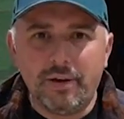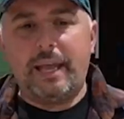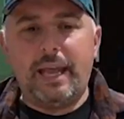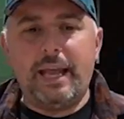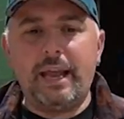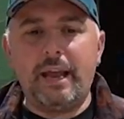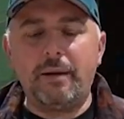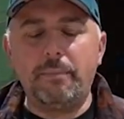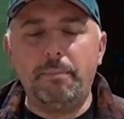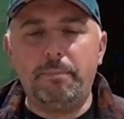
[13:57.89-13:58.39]

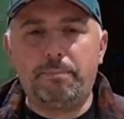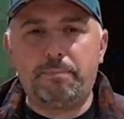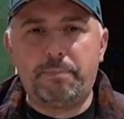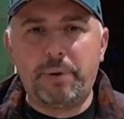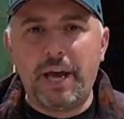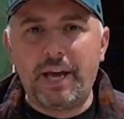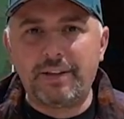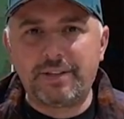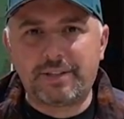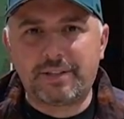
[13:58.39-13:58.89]
and
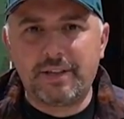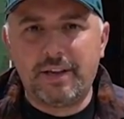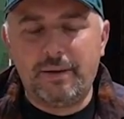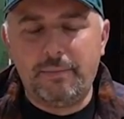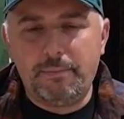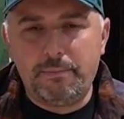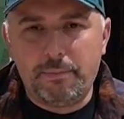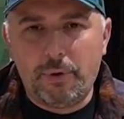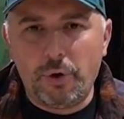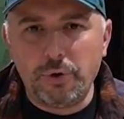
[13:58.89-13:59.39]
best
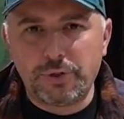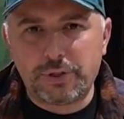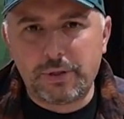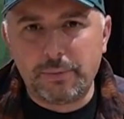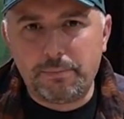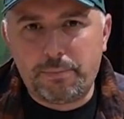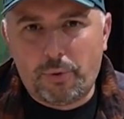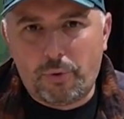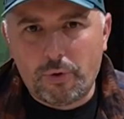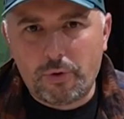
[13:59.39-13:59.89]
and most
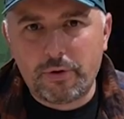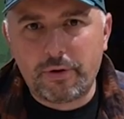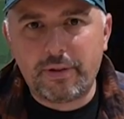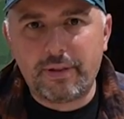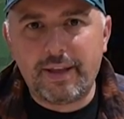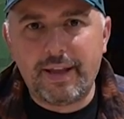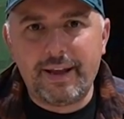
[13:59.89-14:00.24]
important,